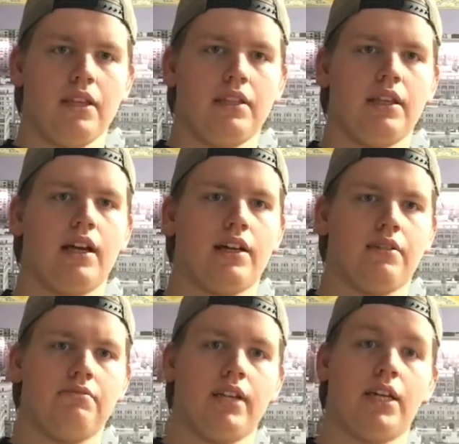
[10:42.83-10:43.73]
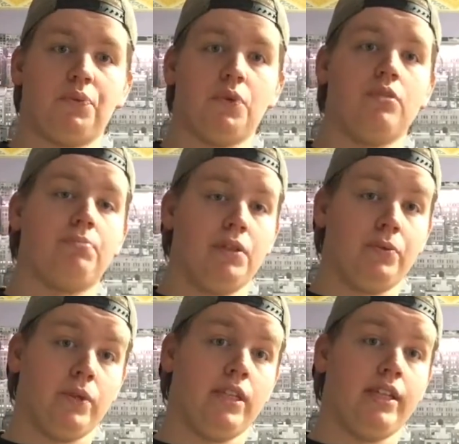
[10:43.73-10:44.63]
yeah, it will be
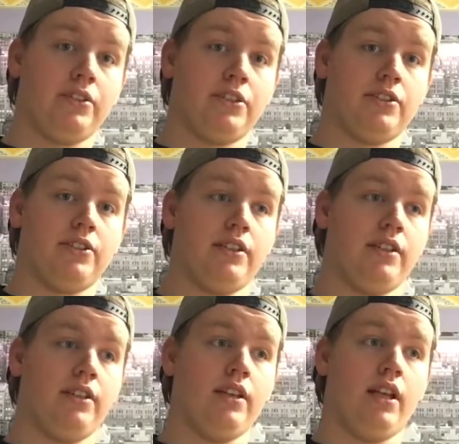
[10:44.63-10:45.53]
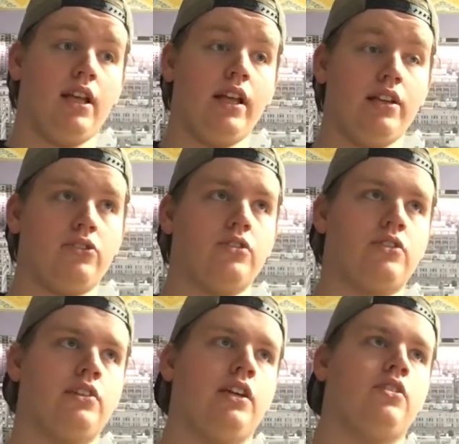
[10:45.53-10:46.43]
really
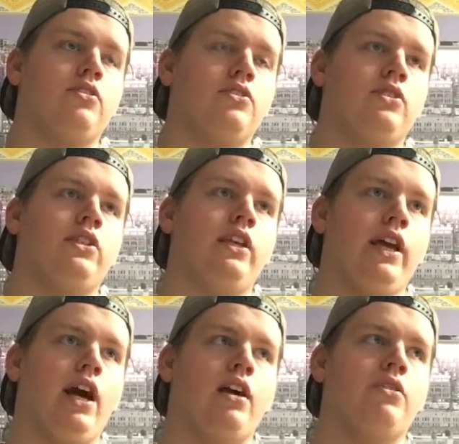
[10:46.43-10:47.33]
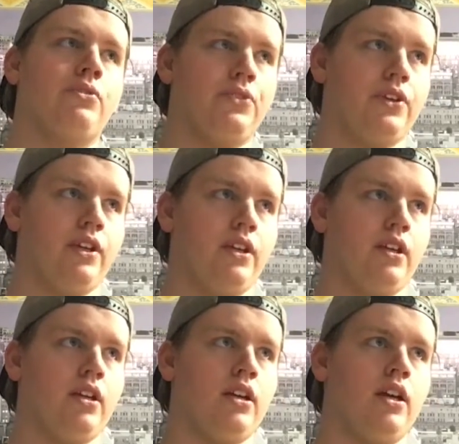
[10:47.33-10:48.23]
interesting to see how
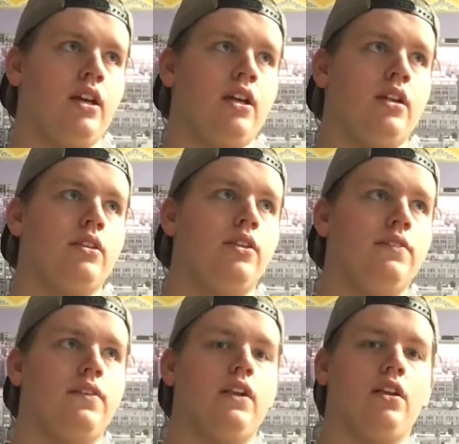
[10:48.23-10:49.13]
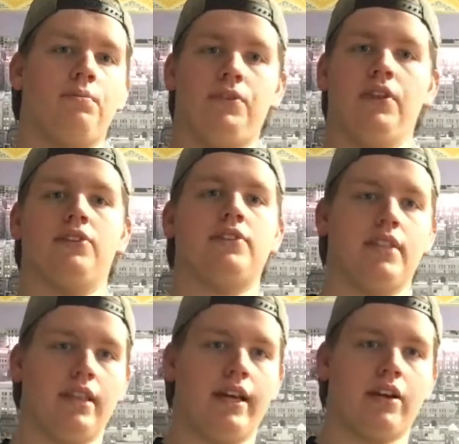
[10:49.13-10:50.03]
they develop this
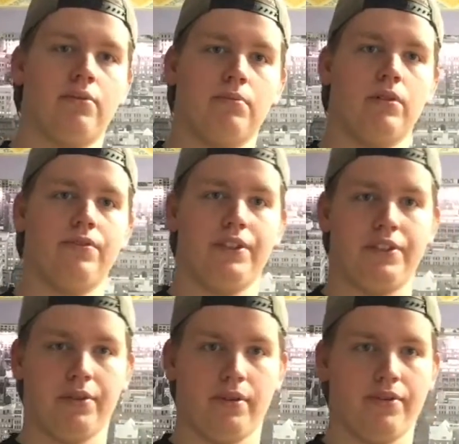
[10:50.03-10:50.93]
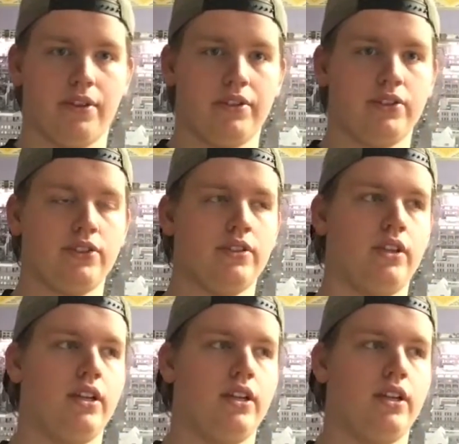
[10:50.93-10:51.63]
Lego Movie universe,